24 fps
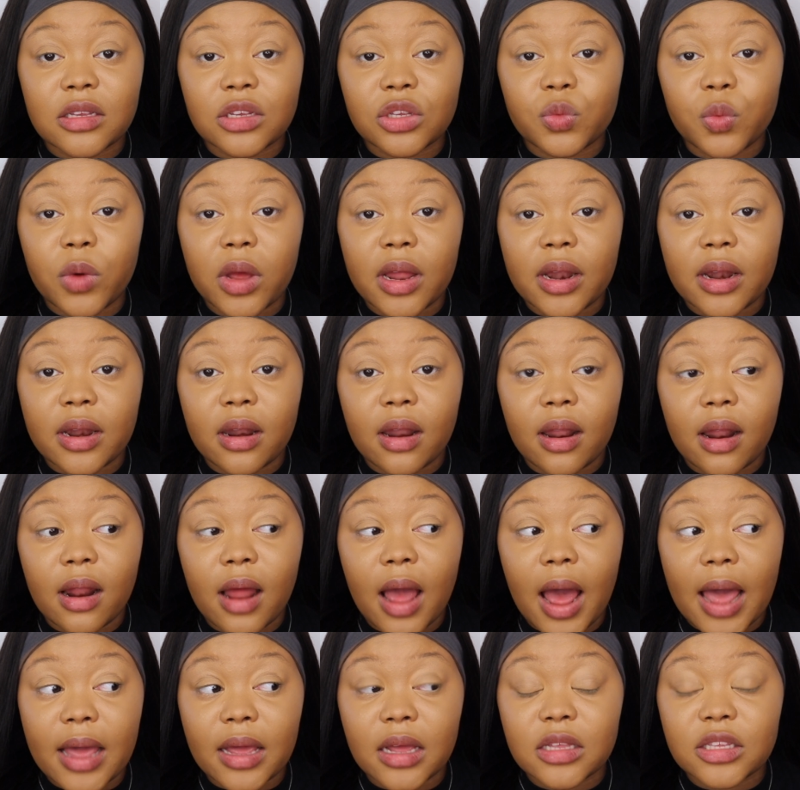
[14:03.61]
is what
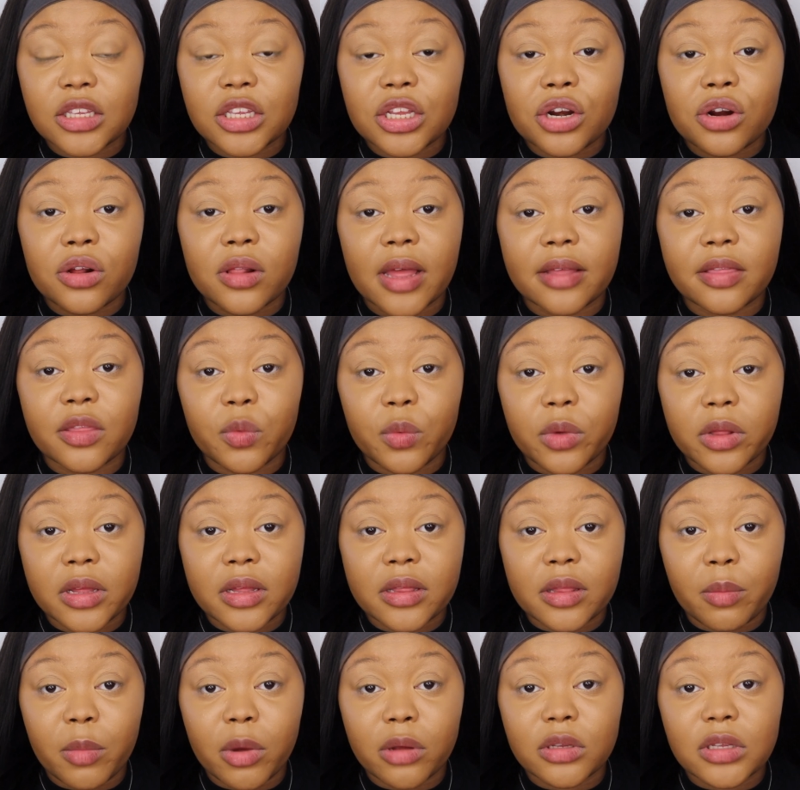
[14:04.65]
I consider like
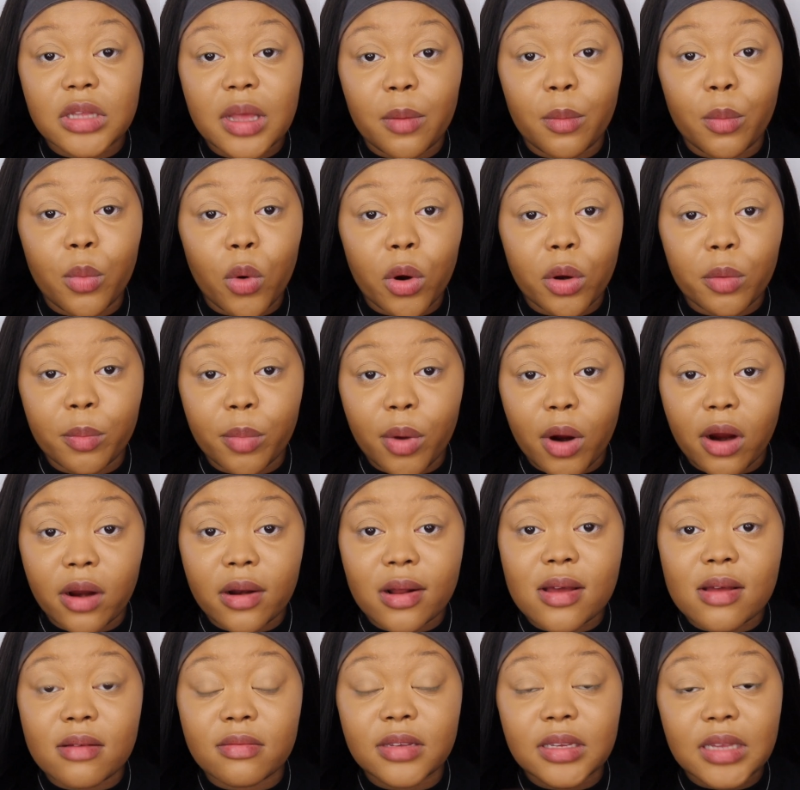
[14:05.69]
the most important part
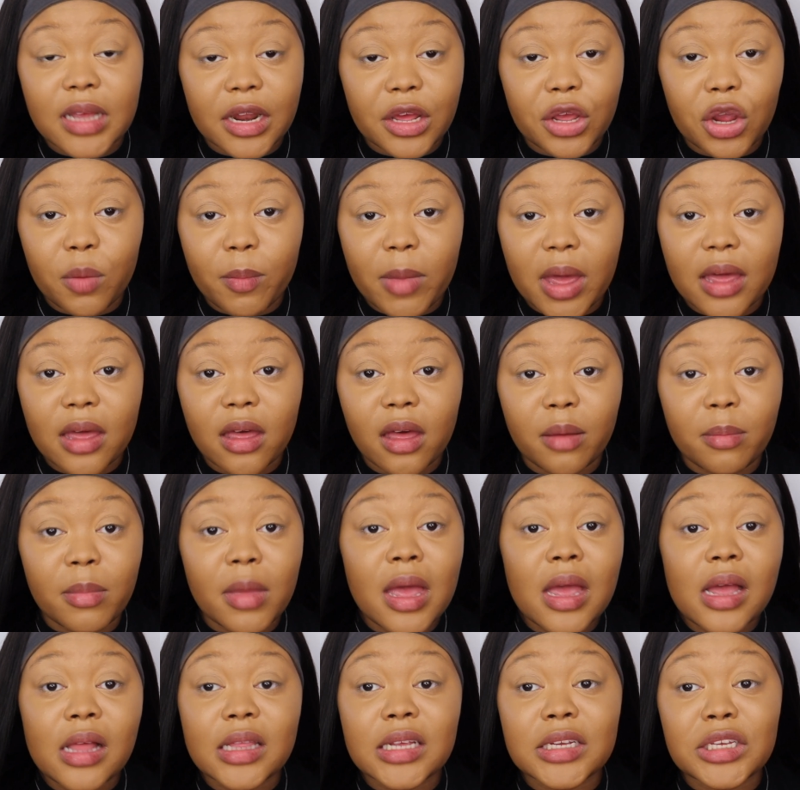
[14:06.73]
of setting your makeup.
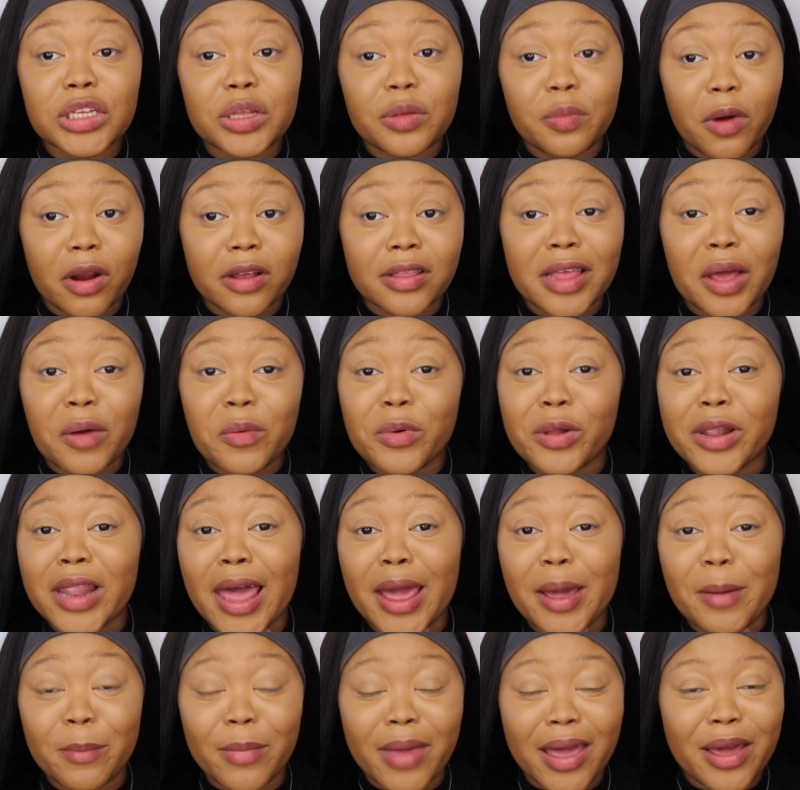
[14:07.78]
This is the part that will
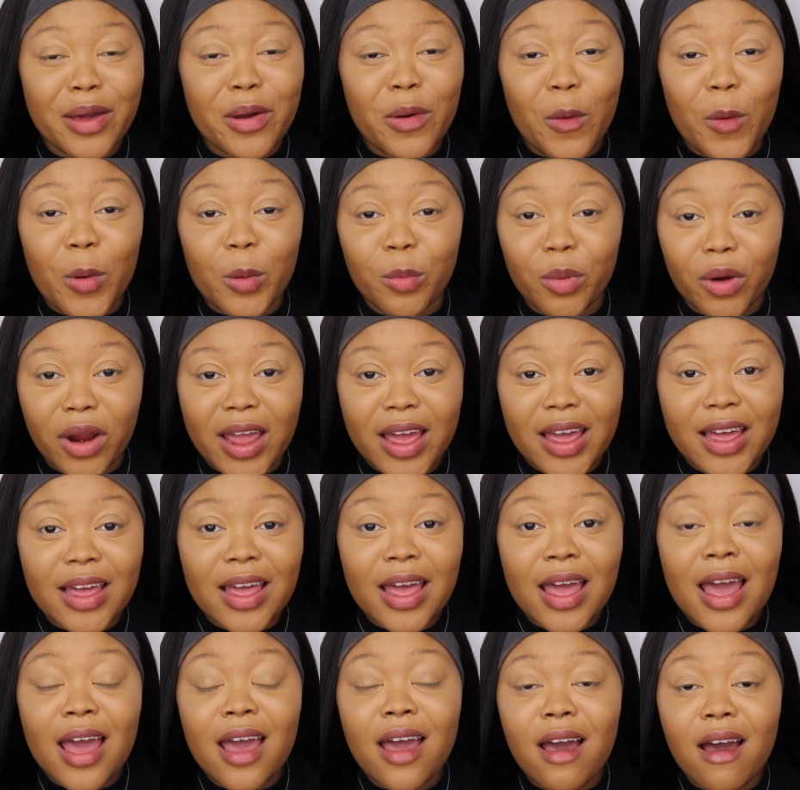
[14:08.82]
like make or break
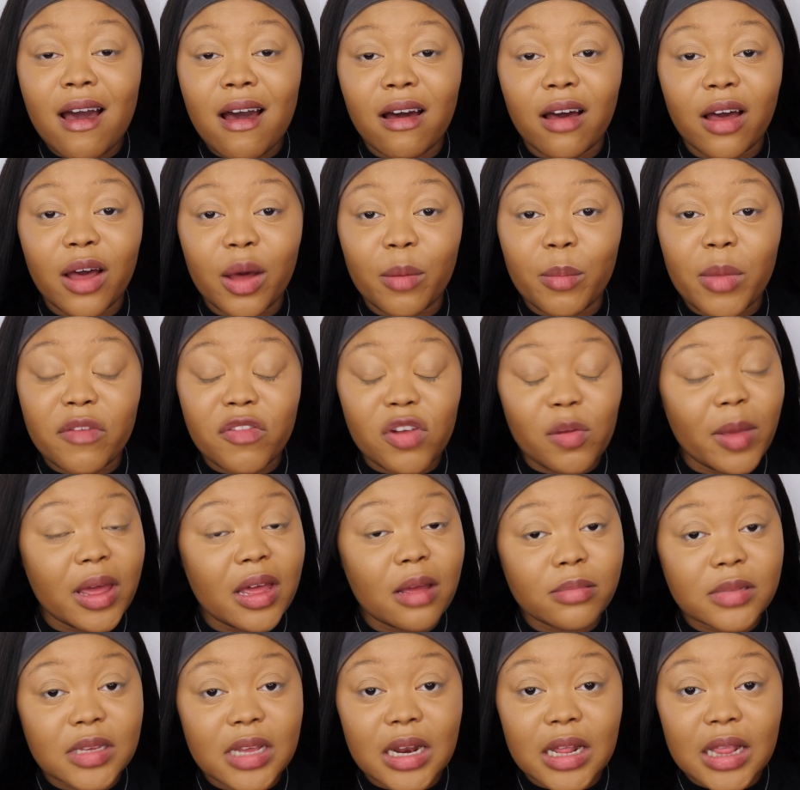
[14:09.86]
if your
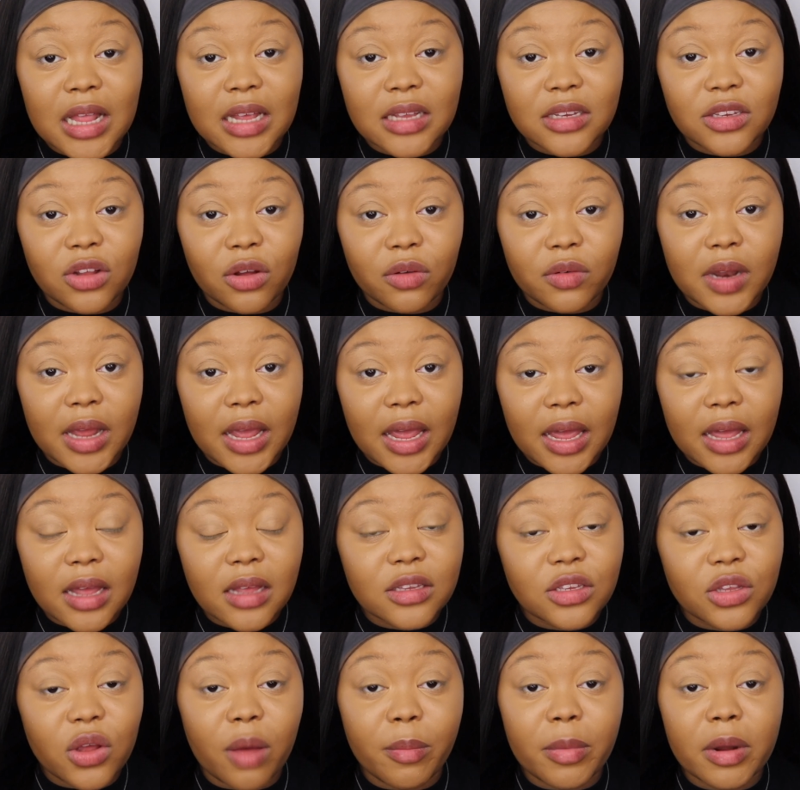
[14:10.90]
makeup's gonna last all day.
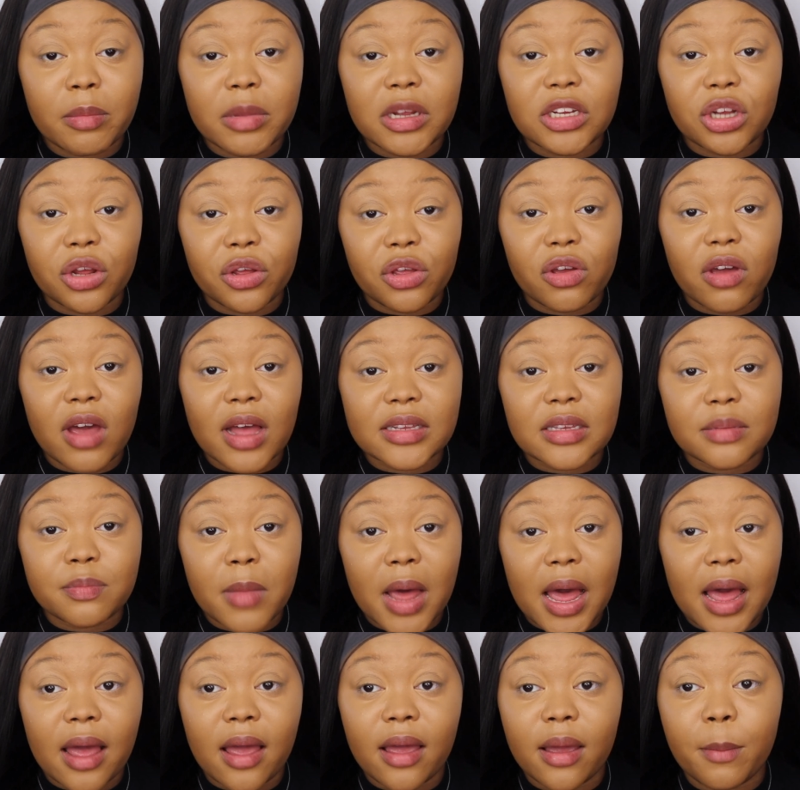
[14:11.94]
So I'm gonna be showing you guys
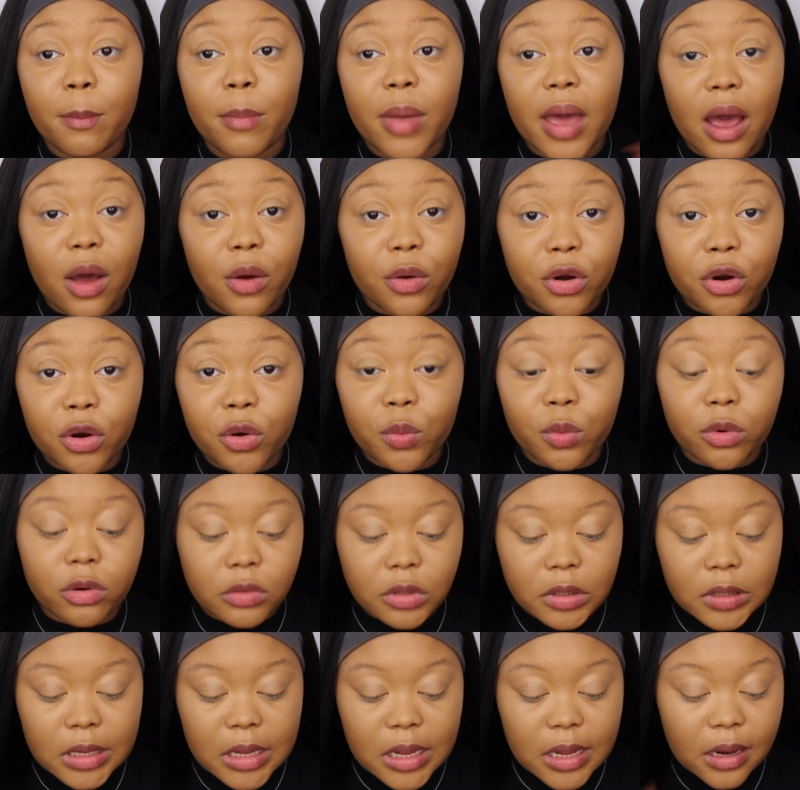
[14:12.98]
my powder
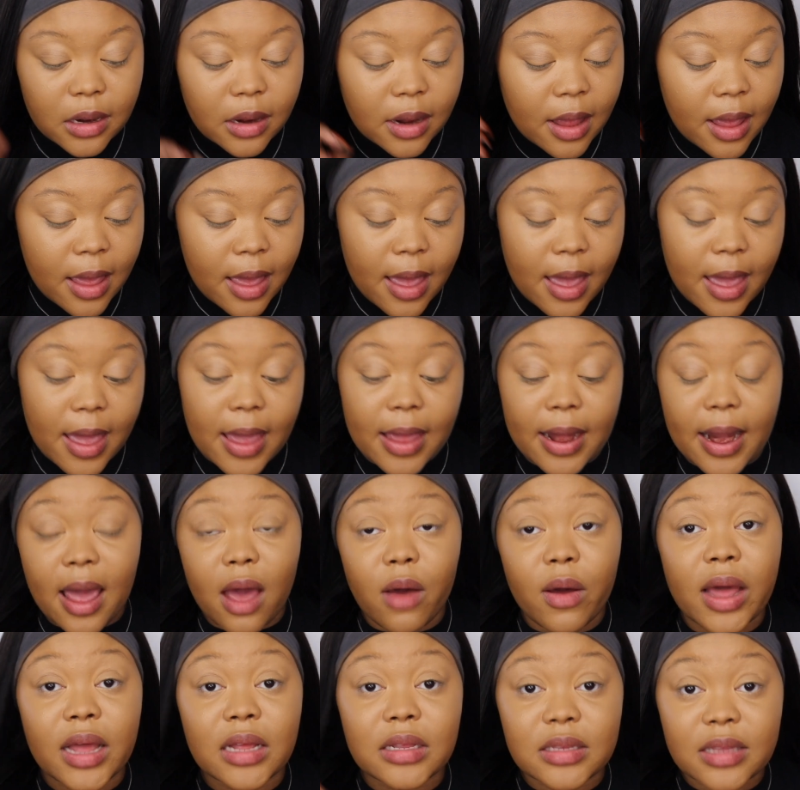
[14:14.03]
routine and how
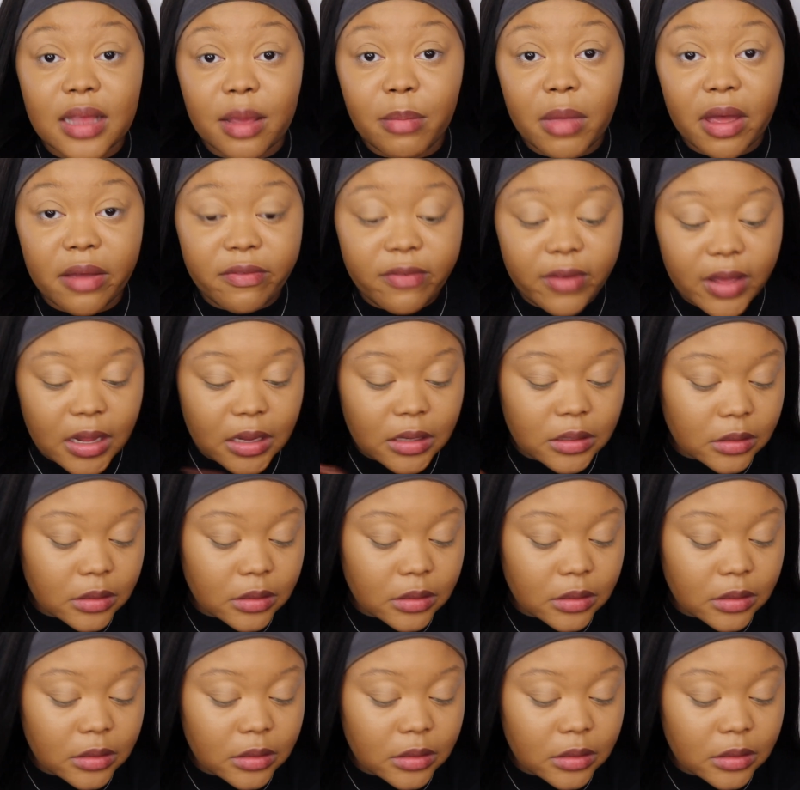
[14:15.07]
I set my face.